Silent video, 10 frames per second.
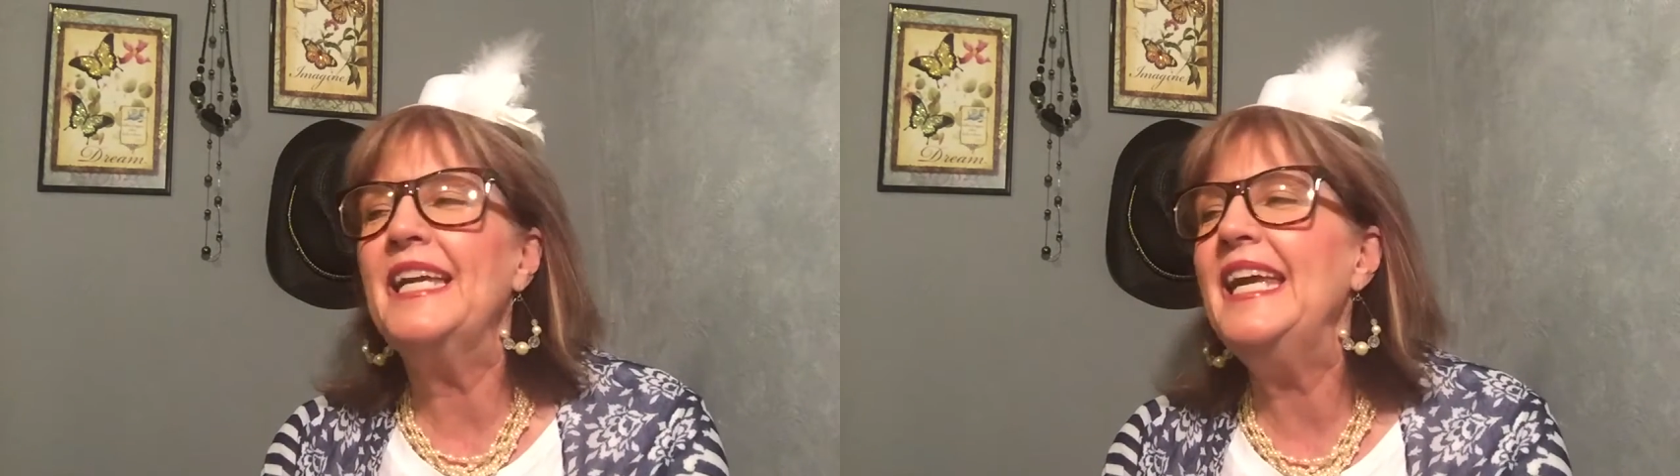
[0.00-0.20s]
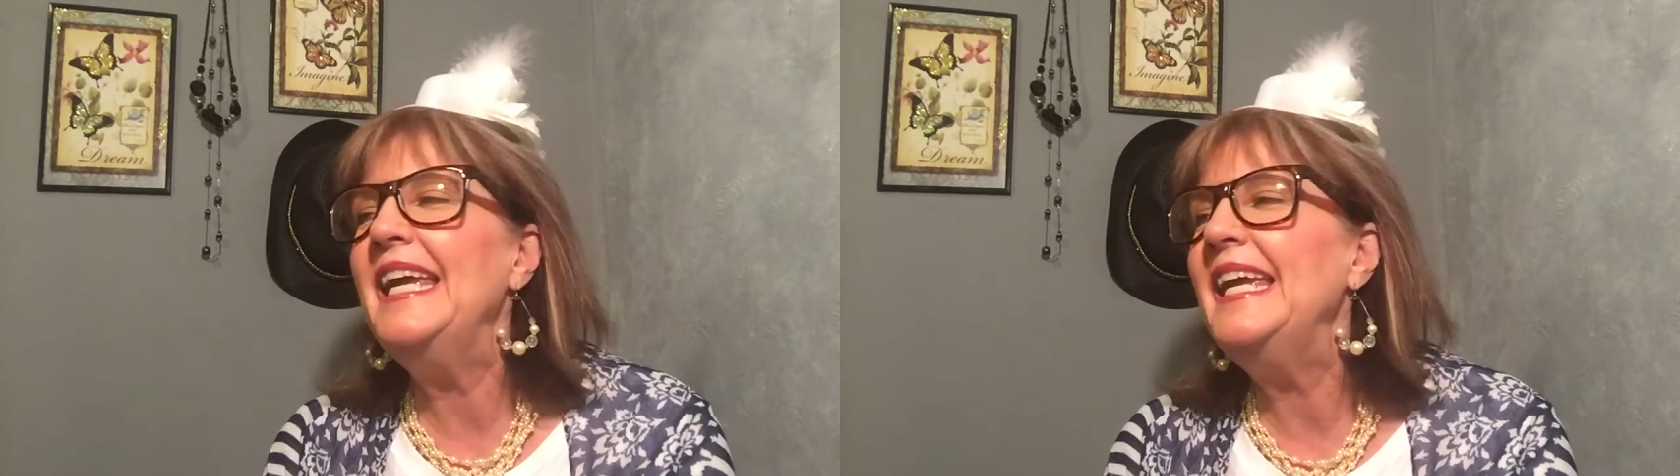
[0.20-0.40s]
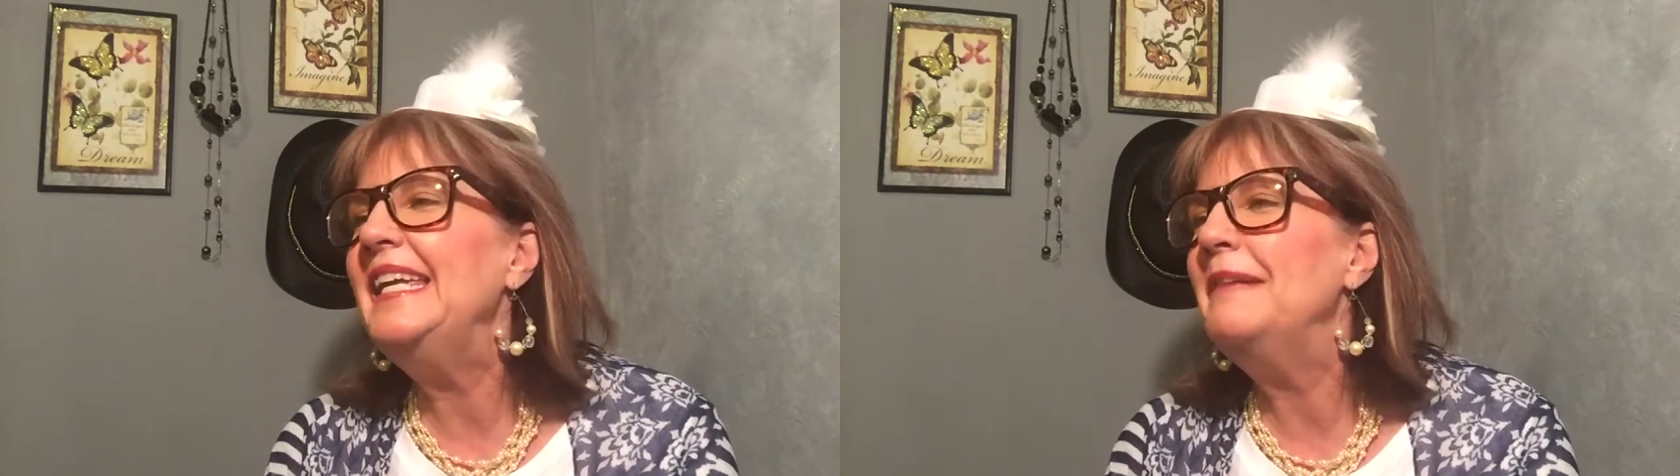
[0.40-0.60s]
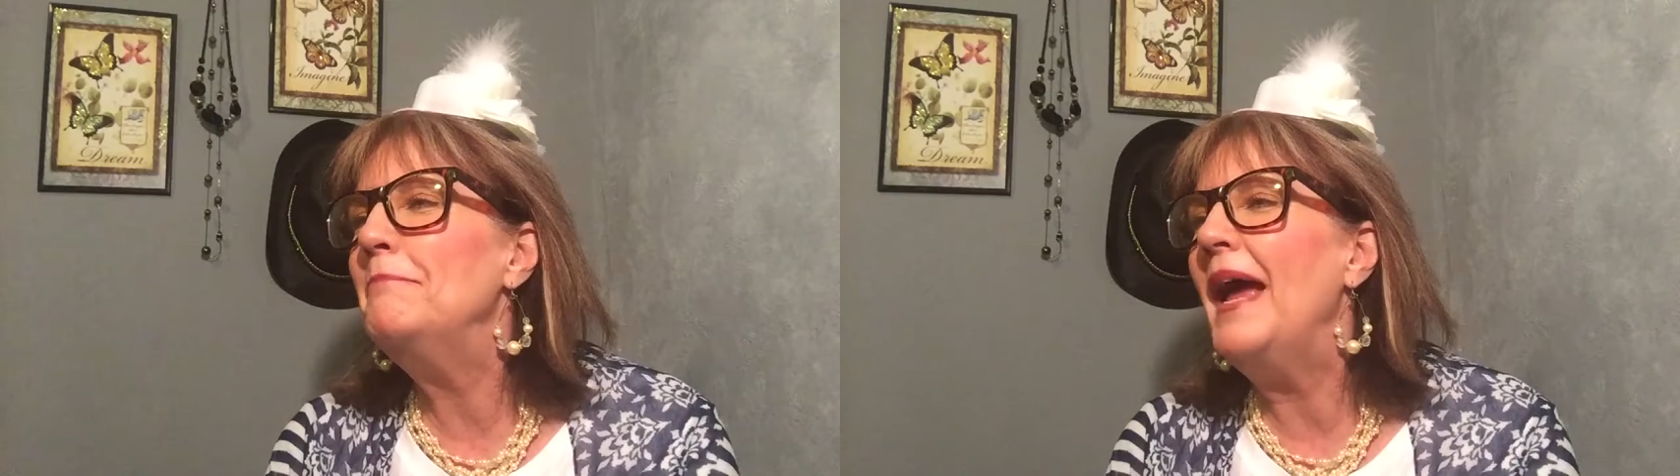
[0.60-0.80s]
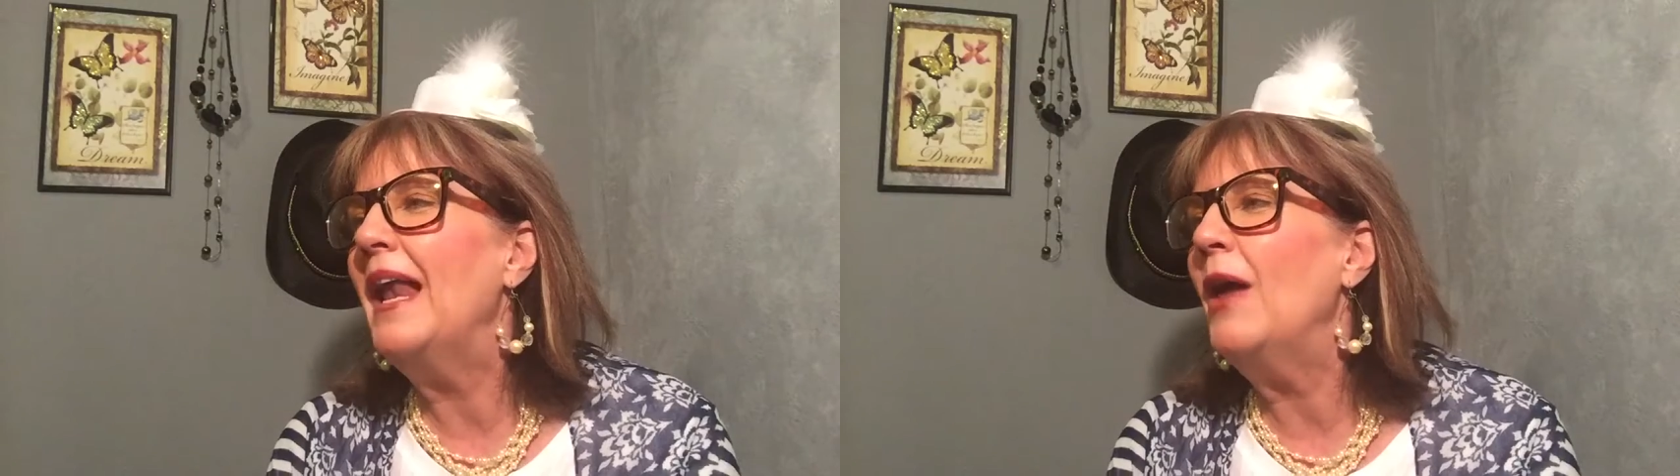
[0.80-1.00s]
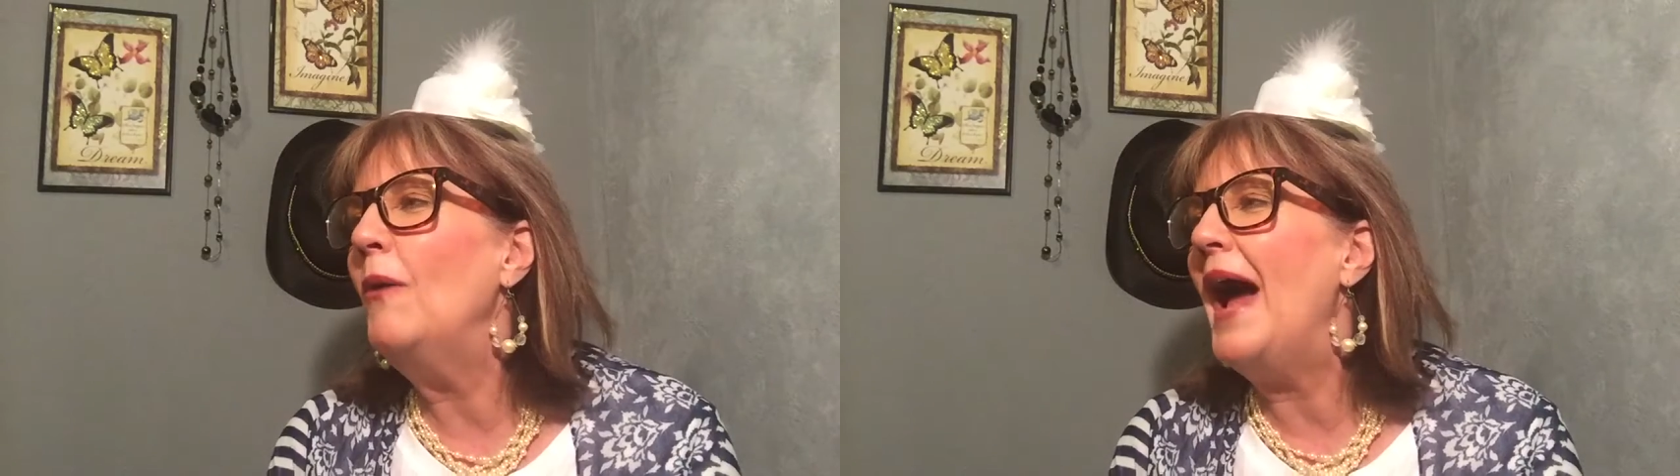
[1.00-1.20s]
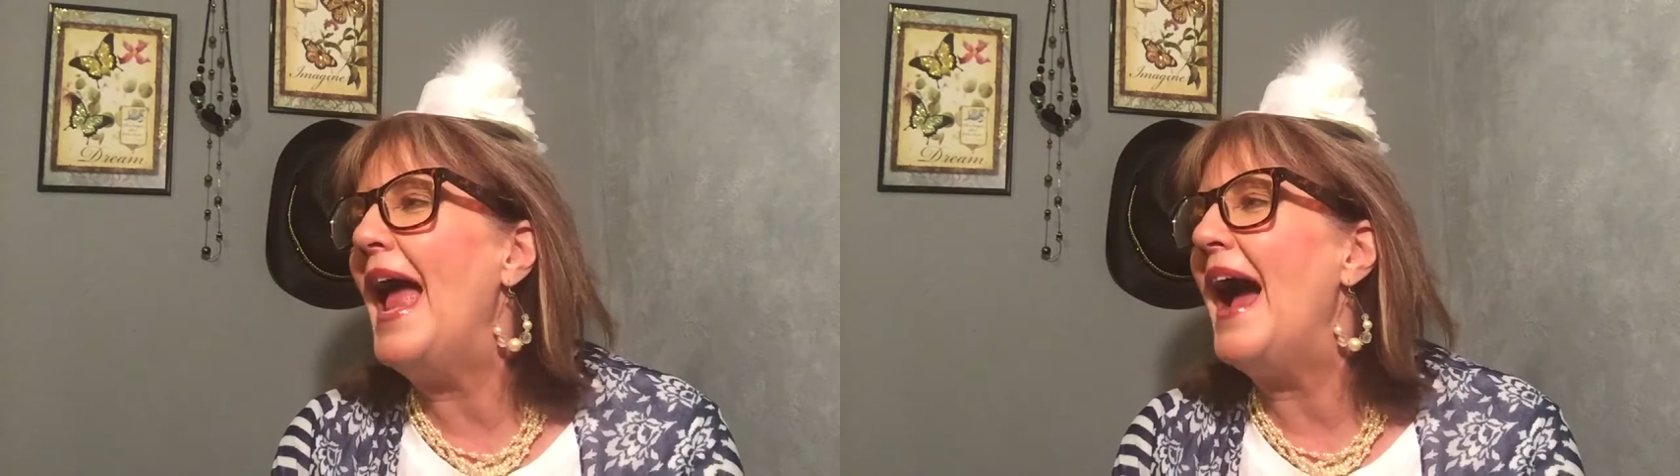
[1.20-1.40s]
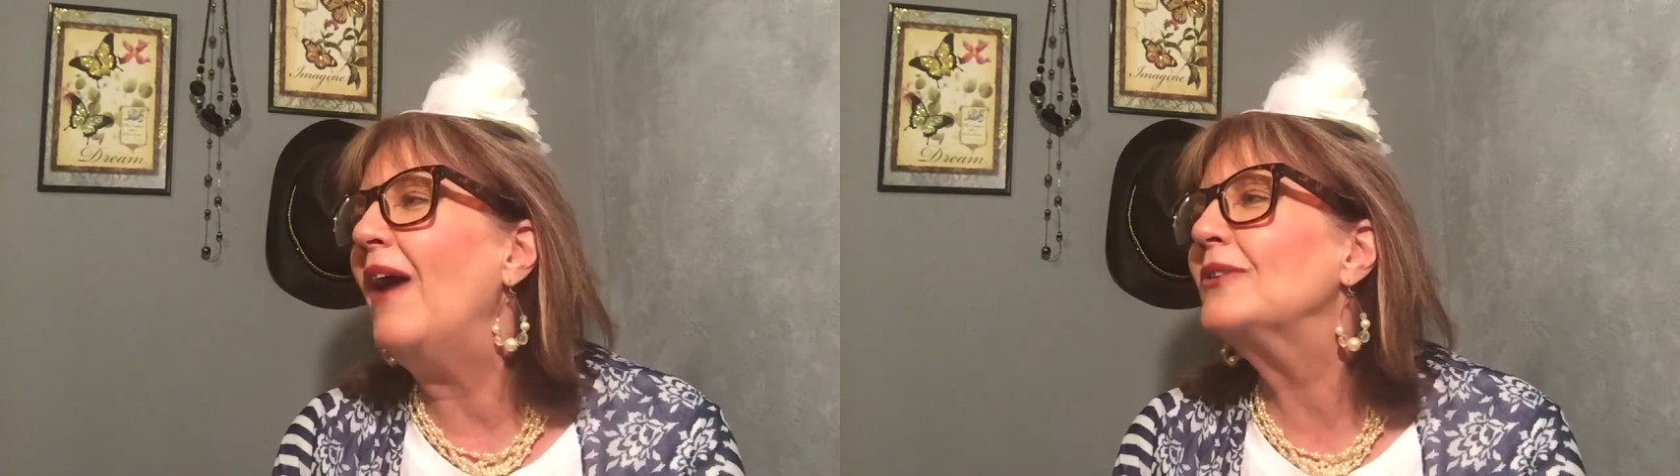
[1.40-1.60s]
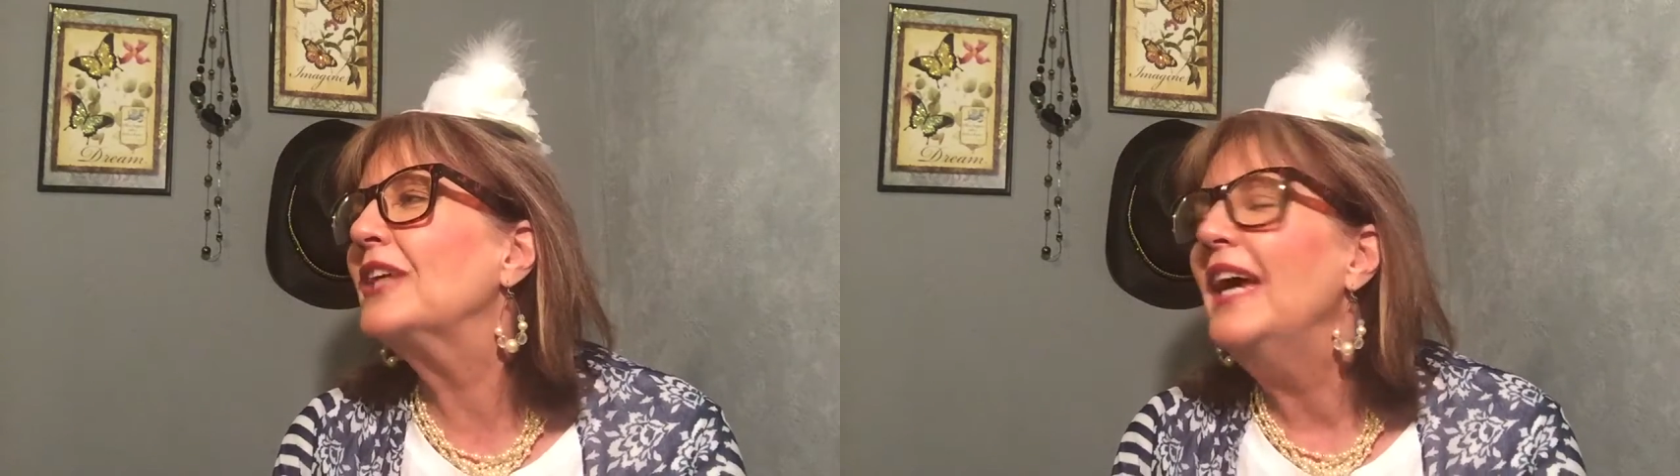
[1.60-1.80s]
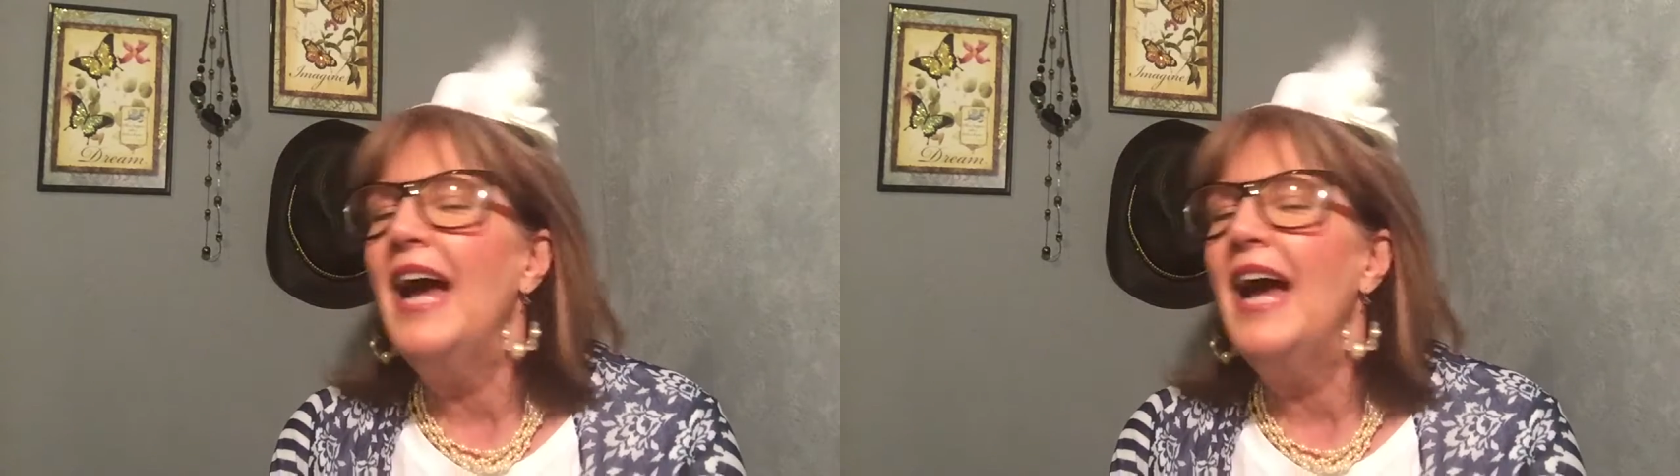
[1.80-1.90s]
tea and mellow out.